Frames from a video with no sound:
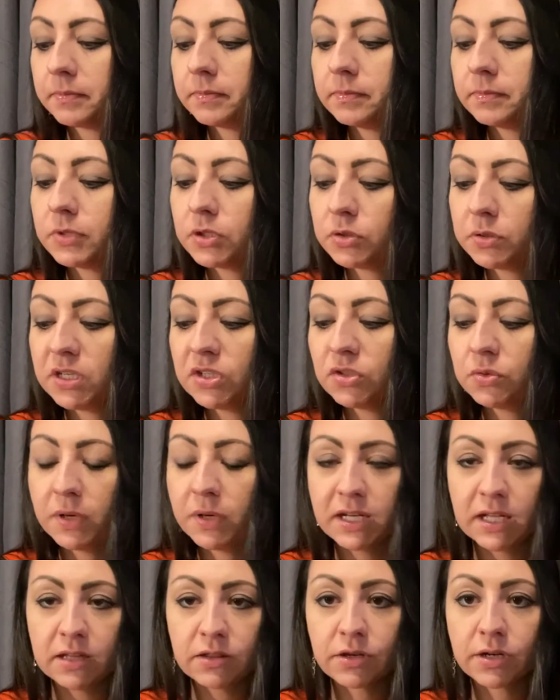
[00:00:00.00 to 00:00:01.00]
Between
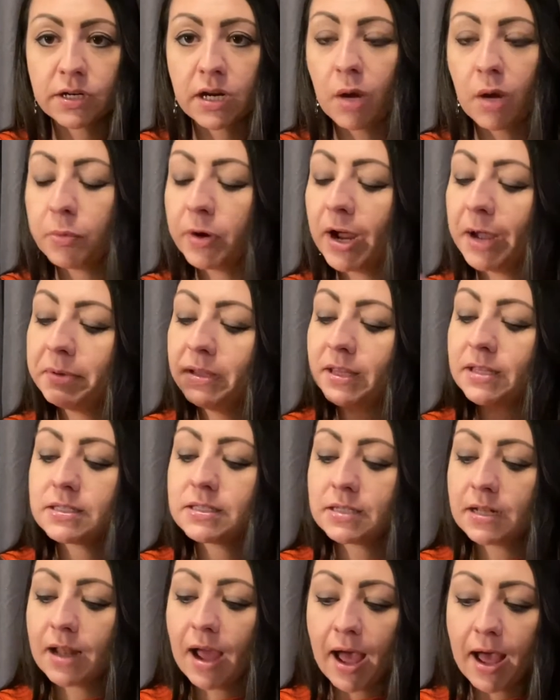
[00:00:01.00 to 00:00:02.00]
20 and 30. I'll probably list
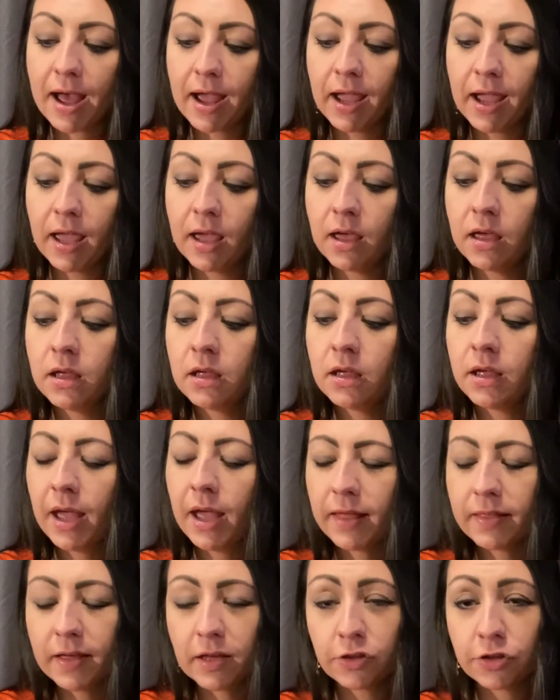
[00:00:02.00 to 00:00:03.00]
it high
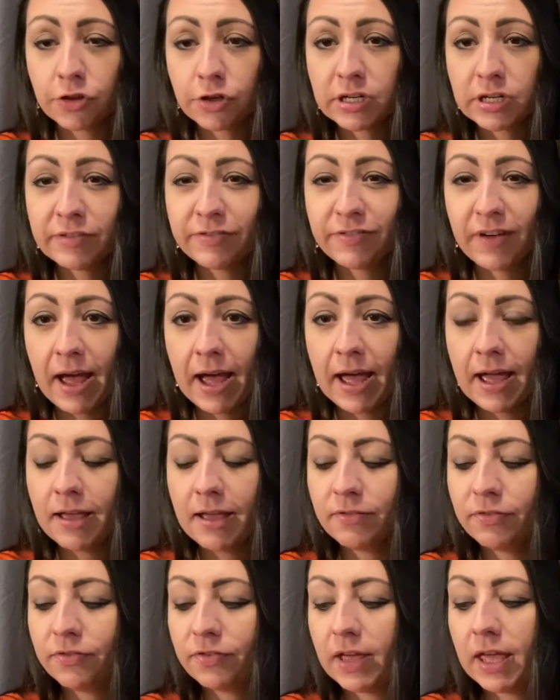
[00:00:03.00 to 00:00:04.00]
at like
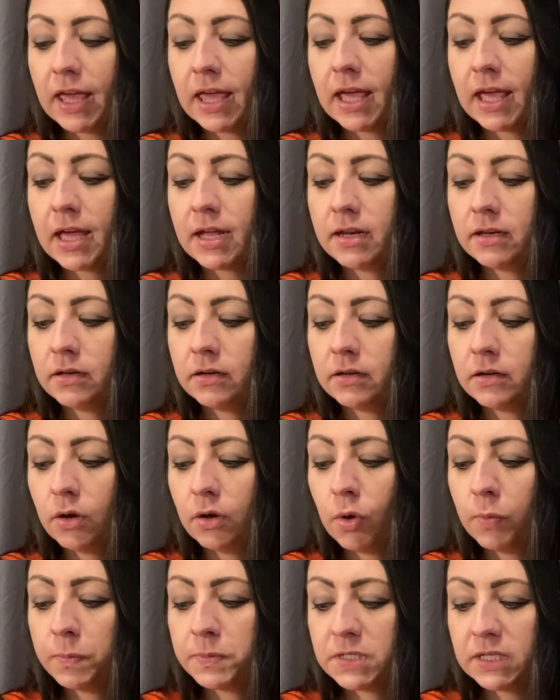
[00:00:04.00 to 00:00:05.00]
35 and
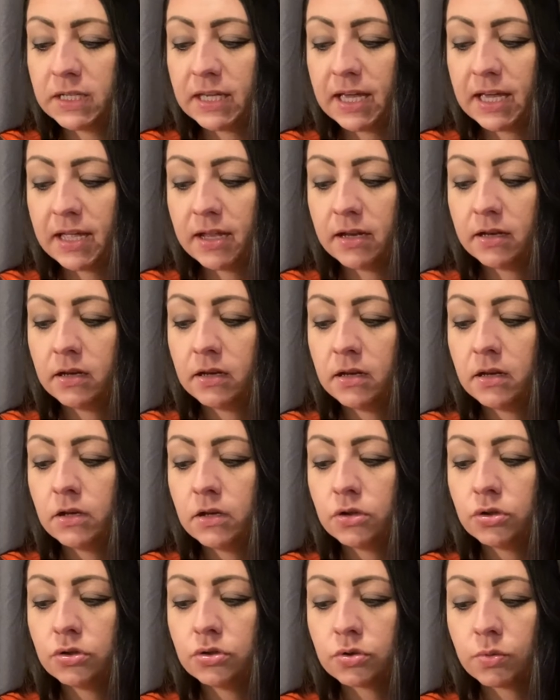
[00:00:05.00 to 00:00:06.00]
hope to get
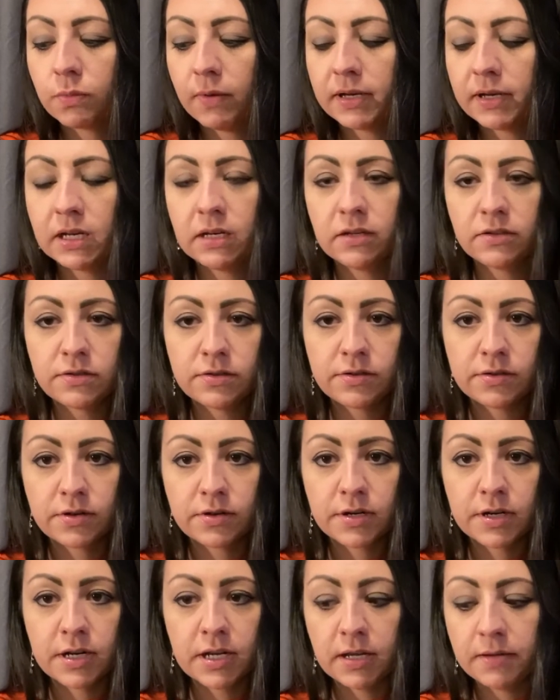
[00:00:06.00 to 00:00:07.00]
20 to
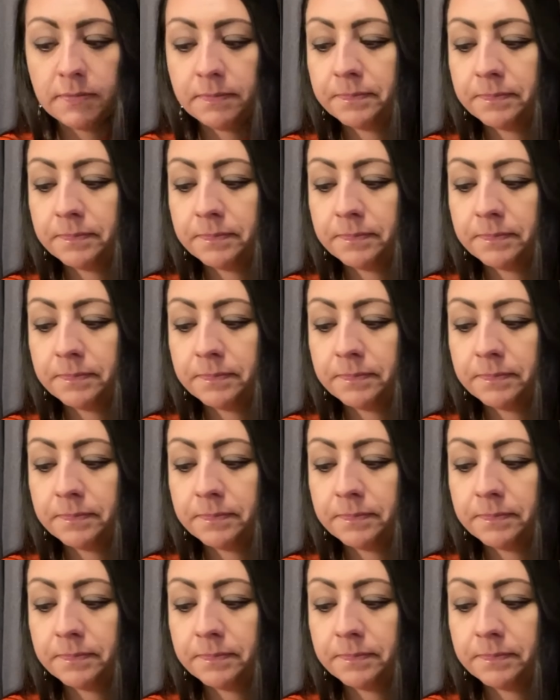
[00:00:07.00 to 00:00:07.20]
30.